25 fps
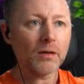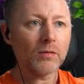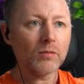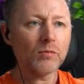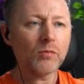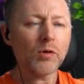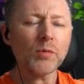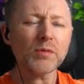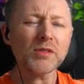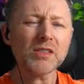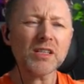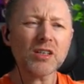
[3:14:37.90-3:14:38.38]

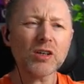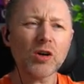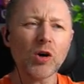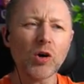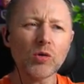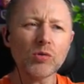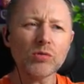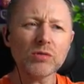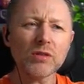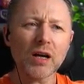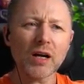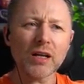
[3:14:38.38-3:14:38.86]
what was it
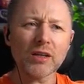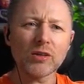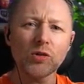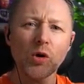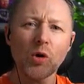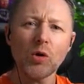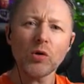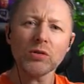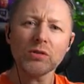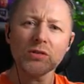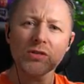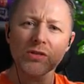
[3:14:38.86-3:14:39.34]
called? A
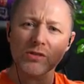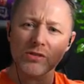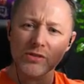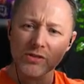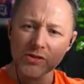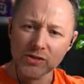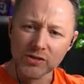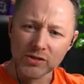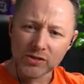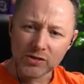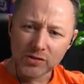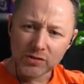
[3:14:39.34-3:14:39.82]

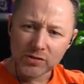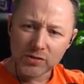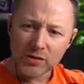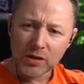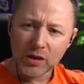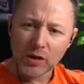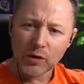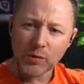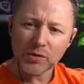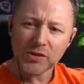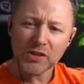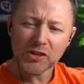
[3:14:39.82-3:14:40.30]
doctor's,
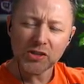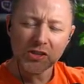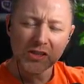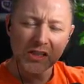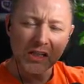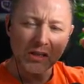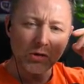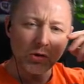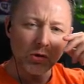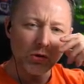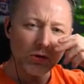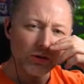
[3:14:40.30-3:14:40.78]
or was it just a
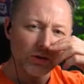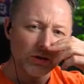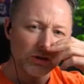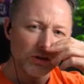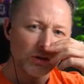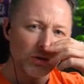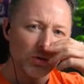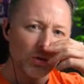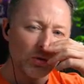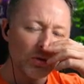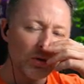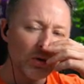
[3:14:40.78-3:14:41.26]
doctor's
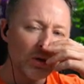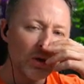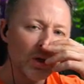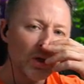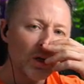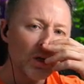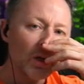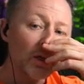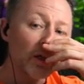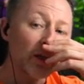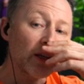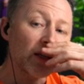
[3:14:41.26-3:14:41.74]
note?
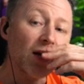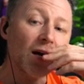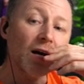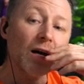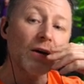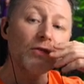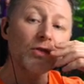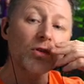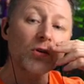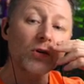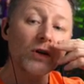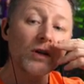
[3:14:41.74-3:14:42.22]
You can't, if
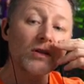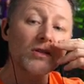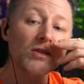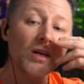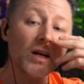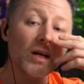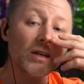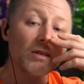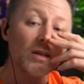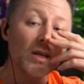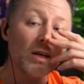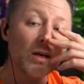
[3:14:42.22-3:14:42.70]
you're going to take
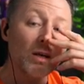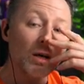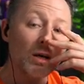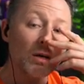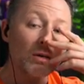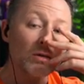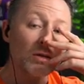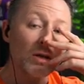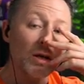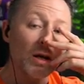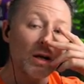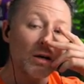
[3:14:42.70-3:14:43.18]
a
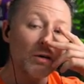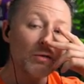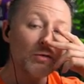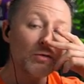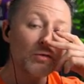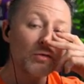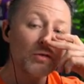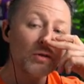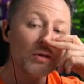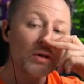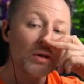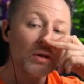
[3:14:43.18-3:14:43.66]
day
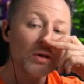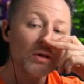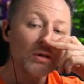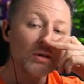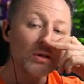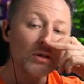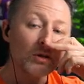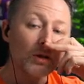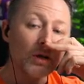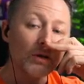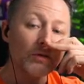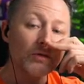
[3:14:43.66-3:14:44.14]
off,
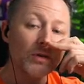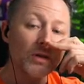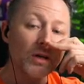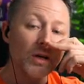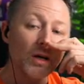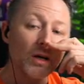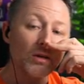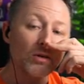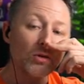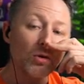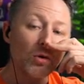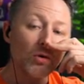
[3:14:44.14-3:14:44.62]
you have to, a
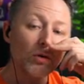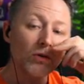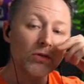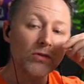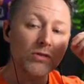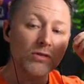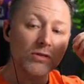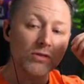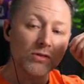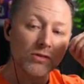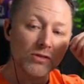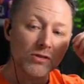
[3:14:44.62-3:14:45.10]

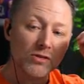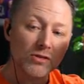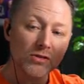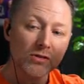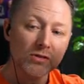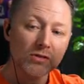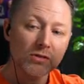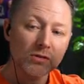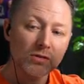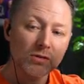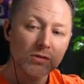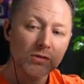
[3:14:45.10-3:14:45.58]
doctor's,
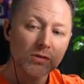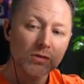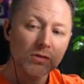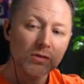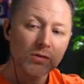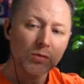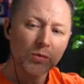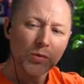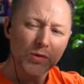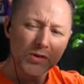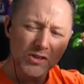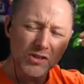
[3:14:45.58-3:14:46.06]

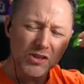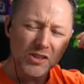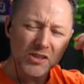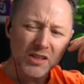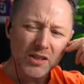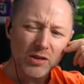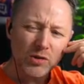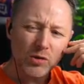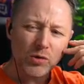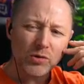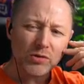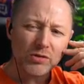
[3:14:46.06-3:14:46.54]
was it just a
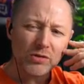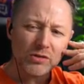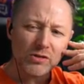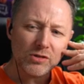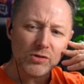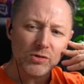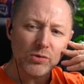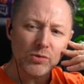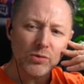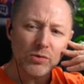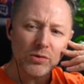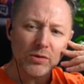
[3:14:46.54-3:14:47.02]
doctor's
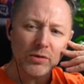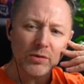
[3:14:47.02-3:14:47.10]
note?